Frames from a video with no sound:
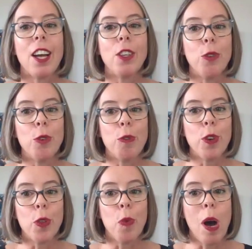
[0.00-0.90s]
do you feel
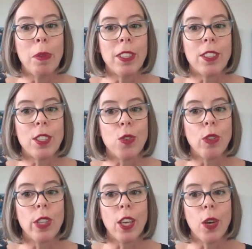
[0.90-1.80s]
the wobble is
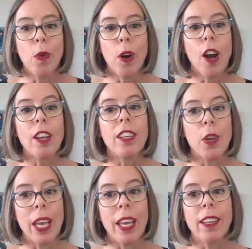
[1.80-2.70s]
controlling you, or are
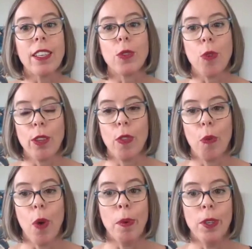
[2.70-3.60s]
you in control of the
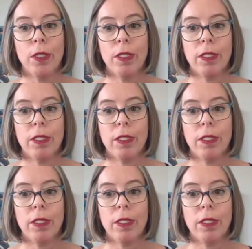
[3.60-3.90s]
wobble?